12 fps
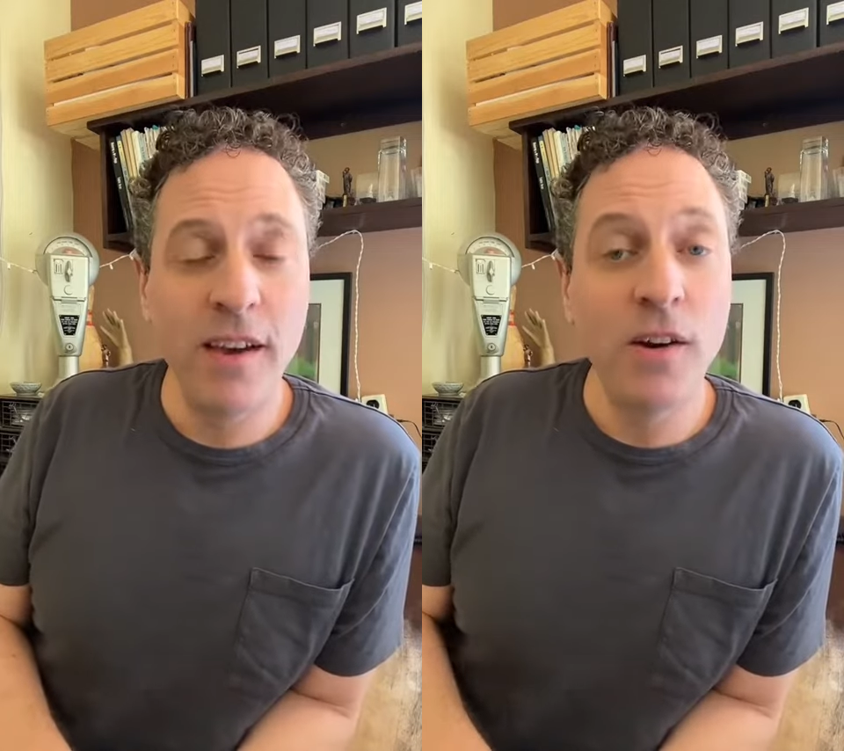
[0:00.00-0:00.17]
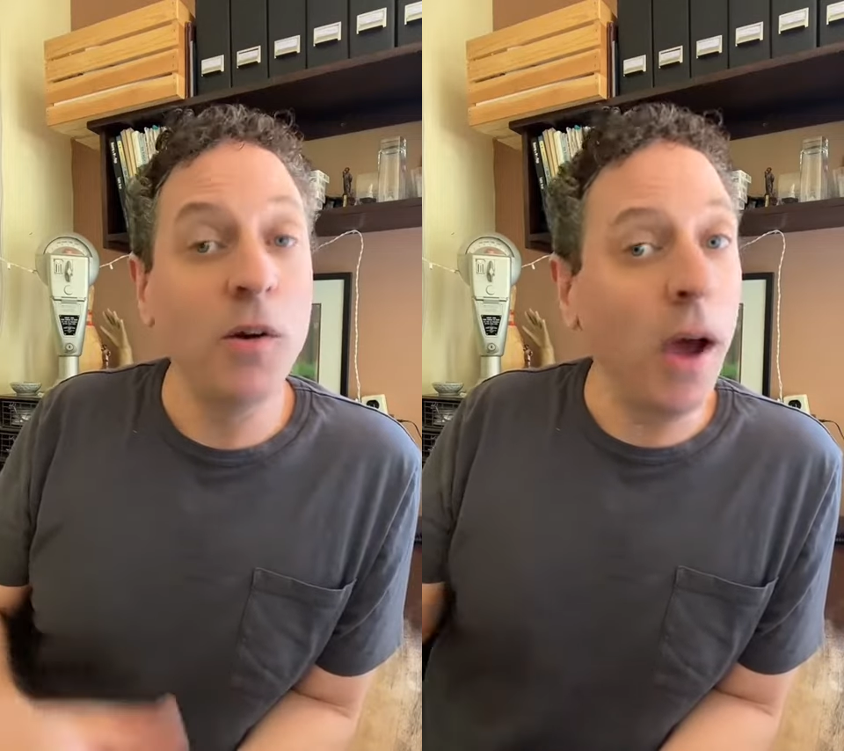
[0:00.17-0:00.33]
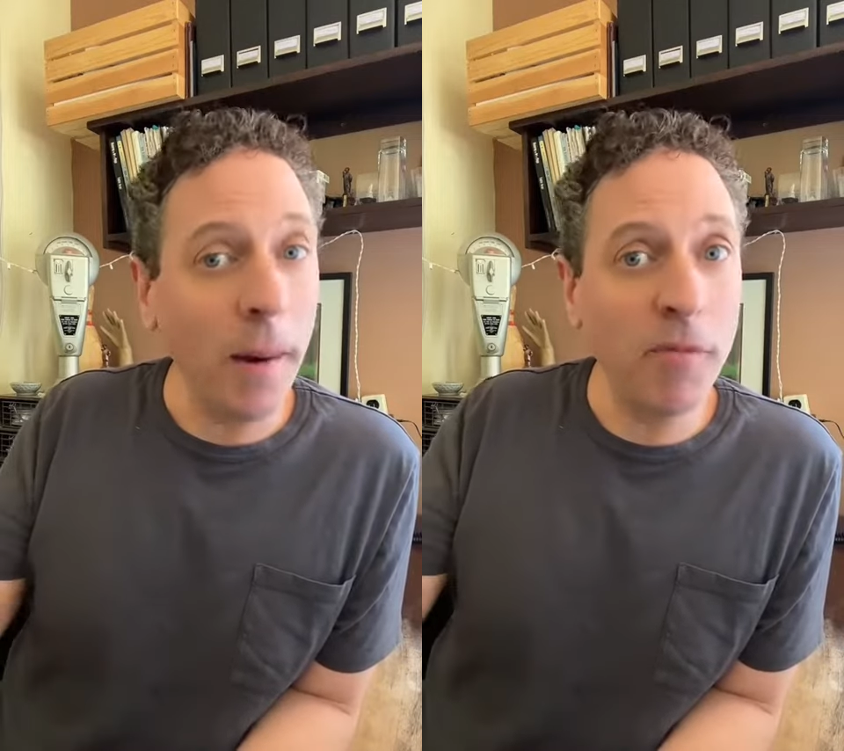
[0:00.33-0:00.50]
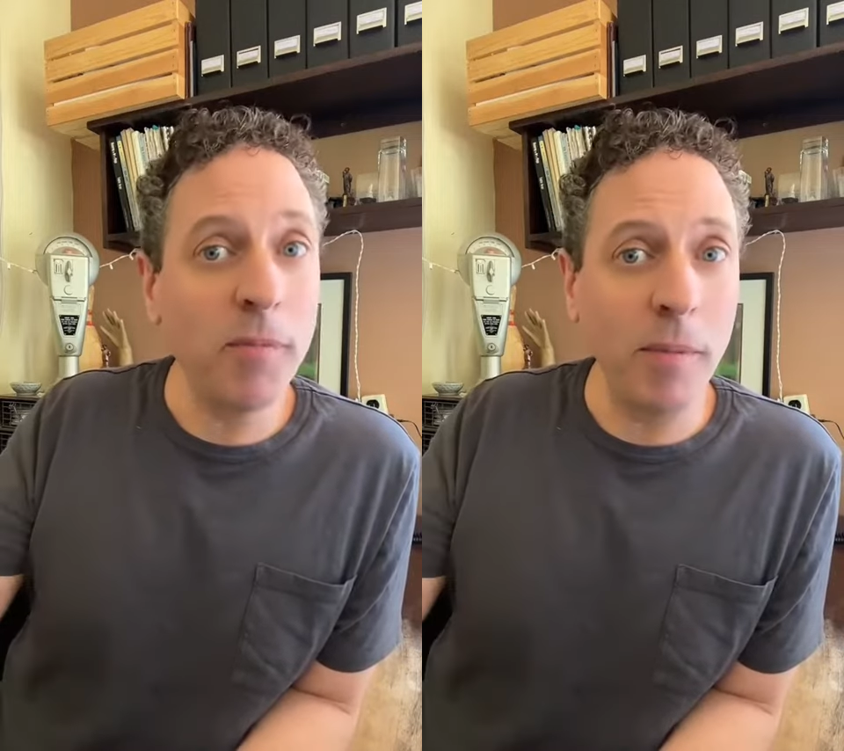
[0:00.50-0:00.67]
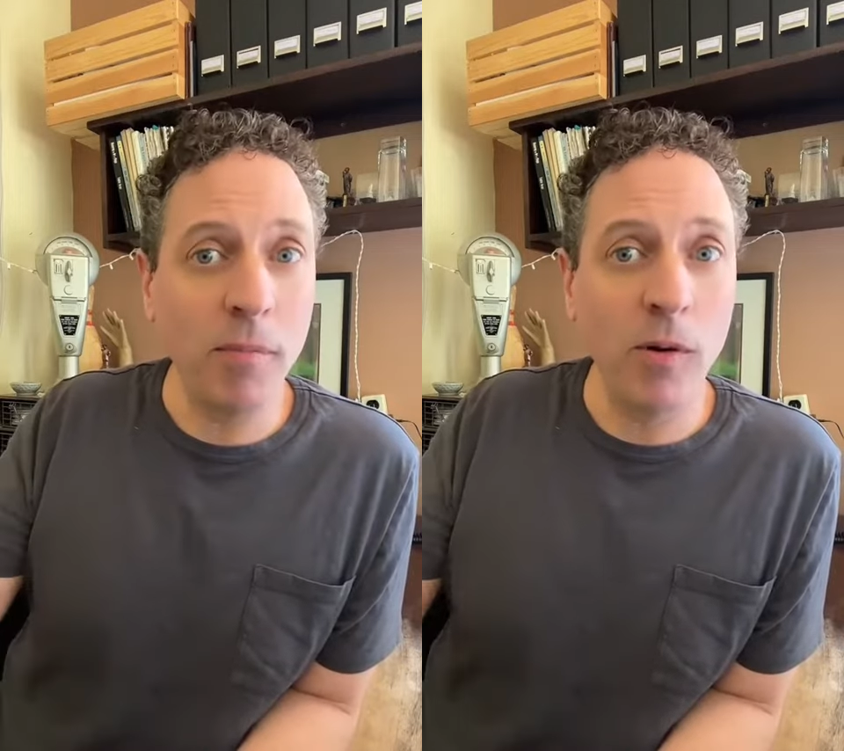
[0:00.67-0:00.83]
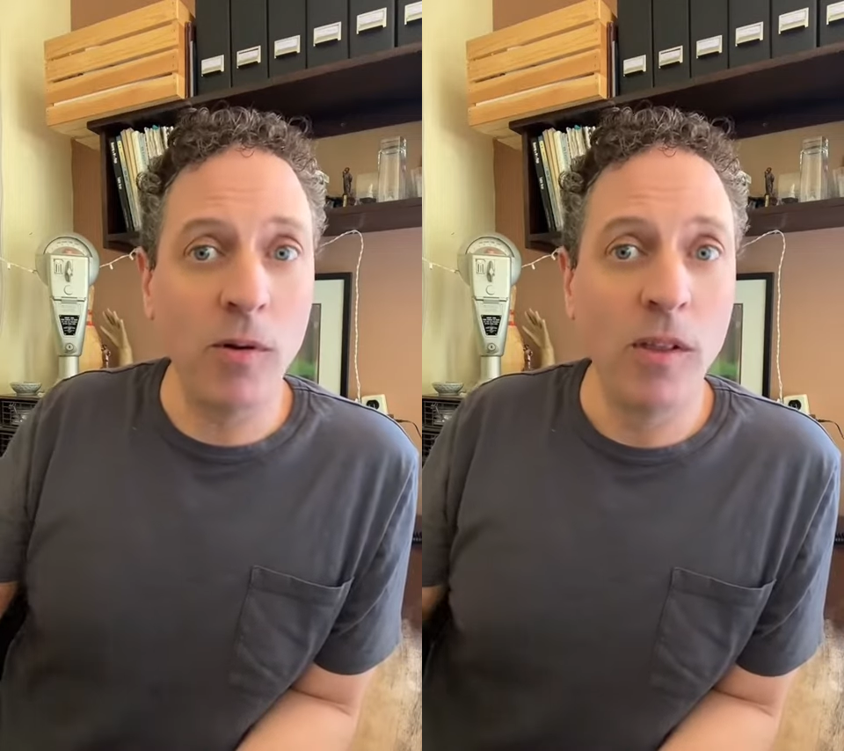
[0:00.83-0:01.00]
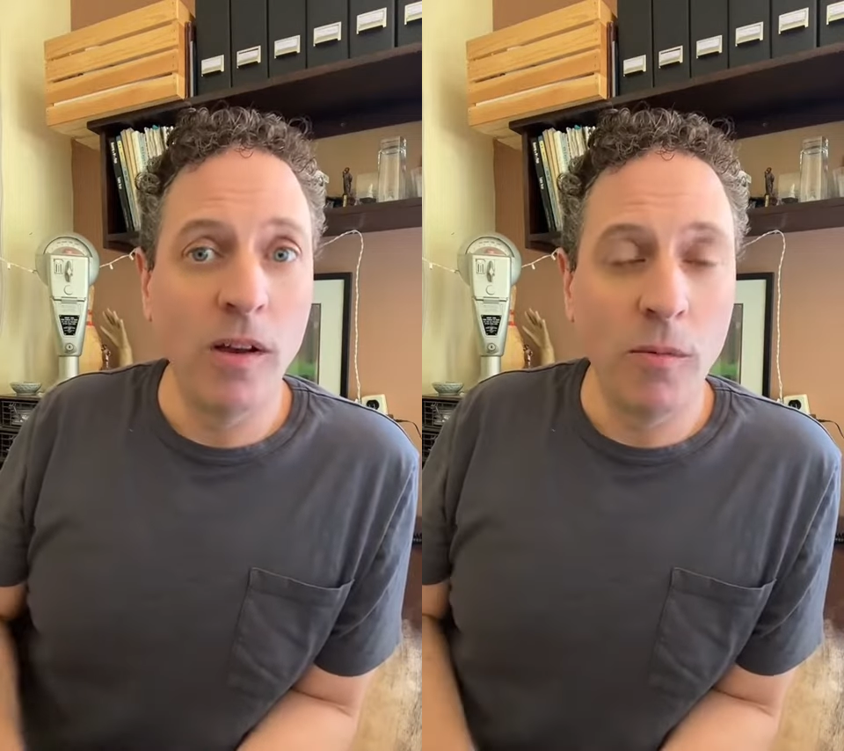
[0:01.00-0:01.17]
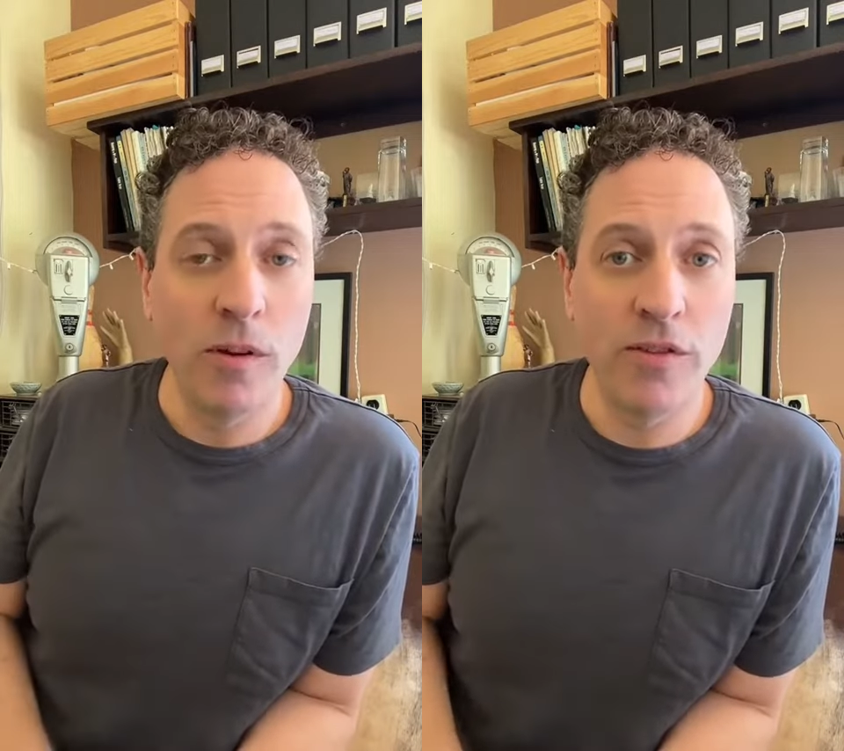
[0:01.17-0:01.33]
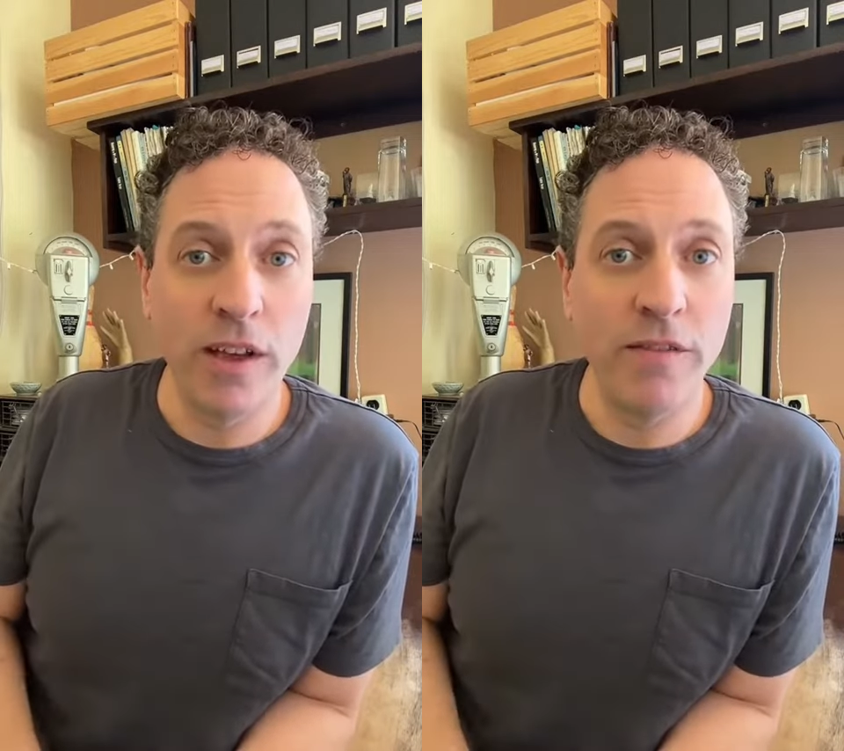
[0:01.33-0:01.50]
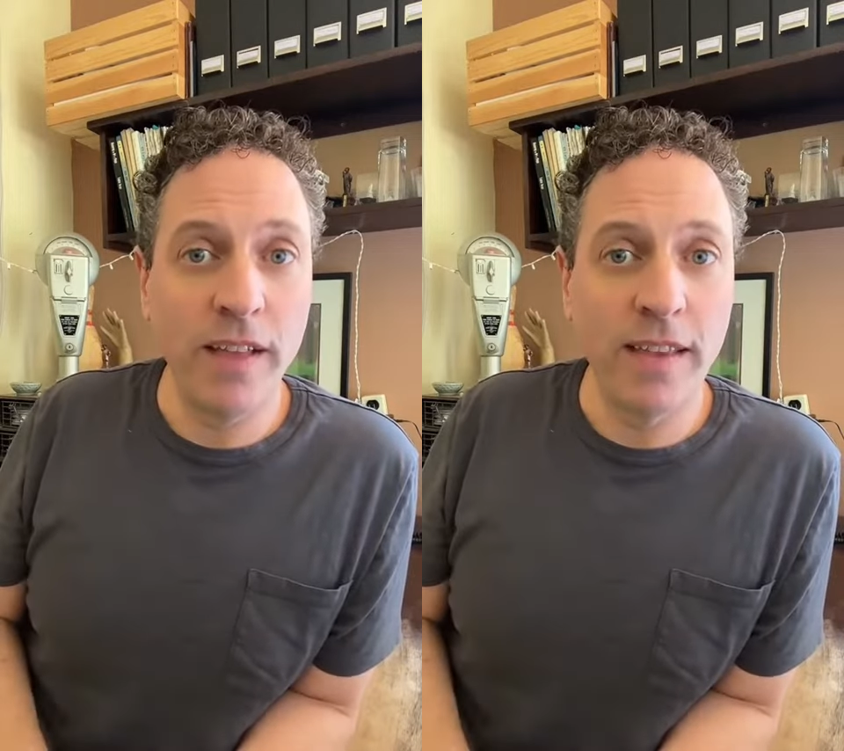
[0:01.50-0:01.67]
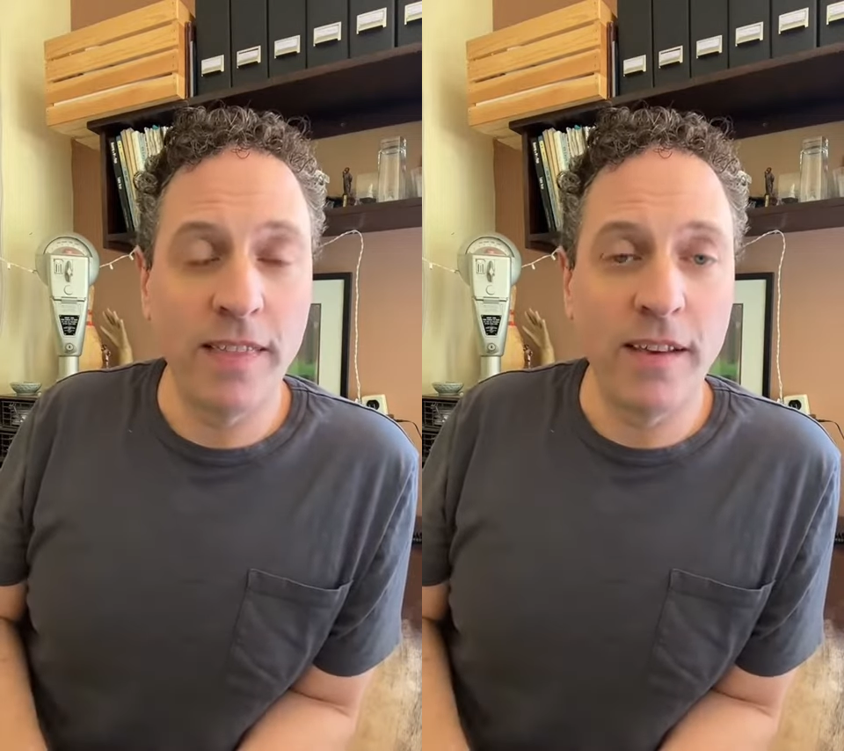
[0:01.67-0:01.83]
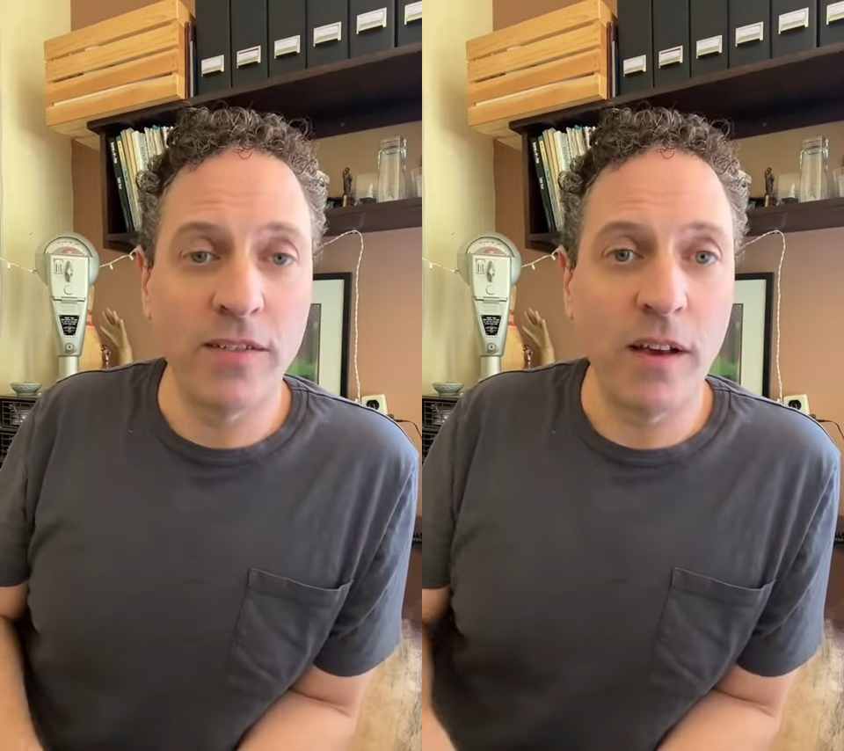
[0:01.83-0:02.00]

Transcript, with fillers: who helps people with stuff like this.